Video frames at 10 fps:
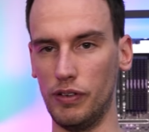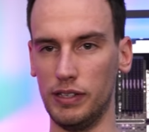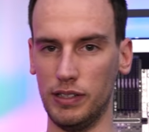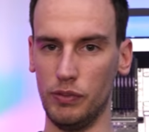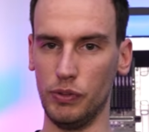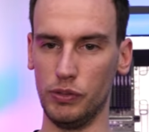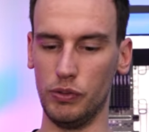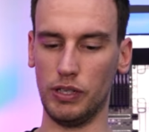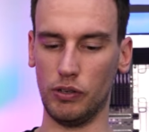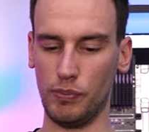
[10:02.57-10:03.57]
it. It will do
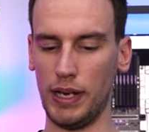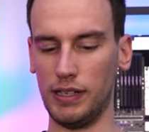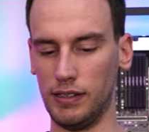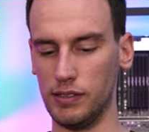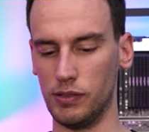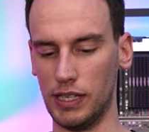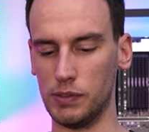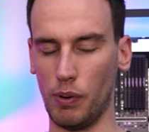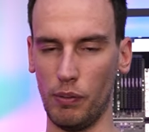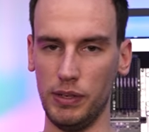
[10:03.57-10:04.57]
it automatically. So
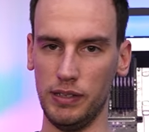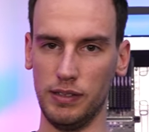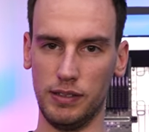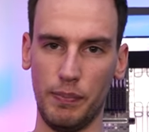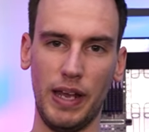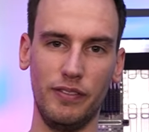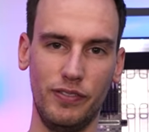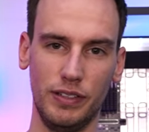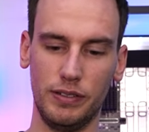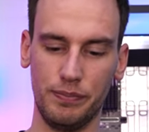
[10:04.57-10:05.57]
that's probably the
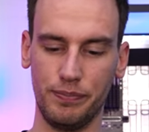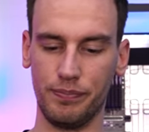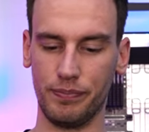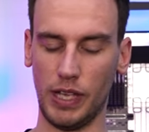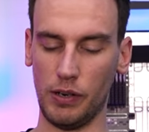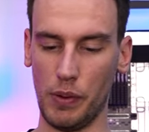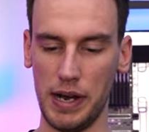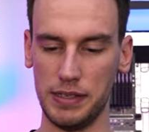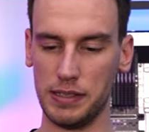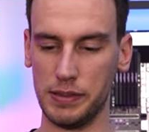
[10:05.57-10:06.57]
benefit.
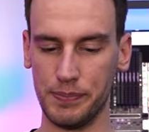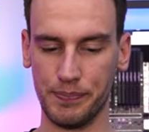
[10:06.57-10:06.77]
Otherwise,